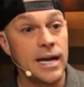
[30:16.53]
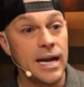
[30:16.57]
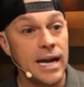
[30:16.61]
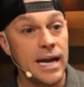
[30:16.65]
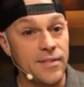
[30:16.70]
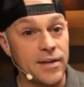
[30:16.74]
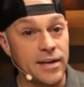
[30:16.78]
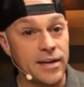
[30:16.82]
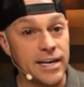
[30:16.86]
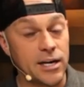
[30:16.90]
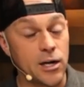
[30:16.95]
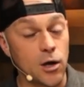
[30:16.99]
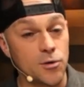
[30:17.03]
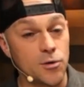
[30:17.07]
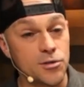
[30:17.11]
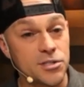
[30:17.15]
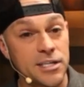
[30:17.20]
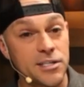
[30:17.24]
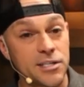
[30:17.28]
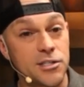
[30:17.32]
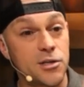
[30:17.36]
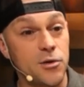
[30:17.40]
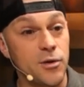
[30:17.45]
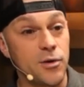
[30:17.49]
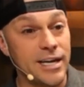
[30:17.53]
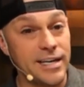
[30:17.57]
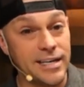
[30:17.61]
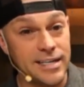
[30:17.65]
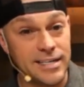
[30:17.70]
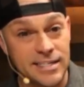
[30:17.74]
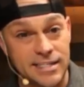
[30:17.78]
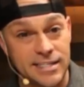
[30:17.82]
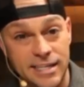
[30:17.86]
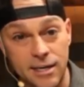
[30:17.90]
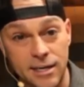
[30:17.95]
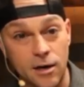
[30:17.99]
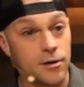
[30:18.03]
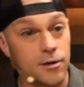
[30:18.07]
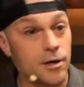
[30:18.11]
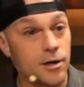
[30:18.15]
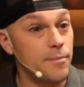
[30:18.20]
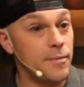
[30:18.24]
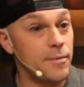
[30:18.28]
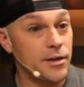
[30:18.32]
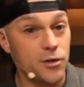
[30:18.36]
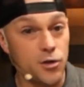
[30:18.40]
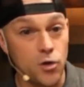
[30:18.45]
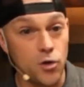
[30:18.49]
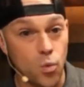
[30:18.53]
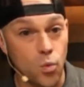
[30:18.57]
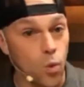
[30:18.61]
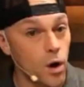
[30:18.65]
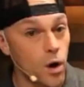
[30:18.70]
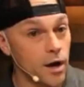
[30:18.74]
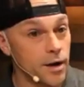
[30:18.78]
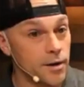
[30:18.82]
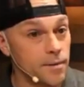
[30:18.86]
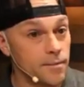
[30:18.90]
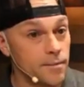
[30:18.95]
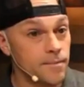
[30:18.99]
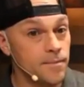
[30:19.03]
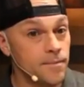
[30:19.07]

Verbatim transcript: and then it goes into any C R M that you want.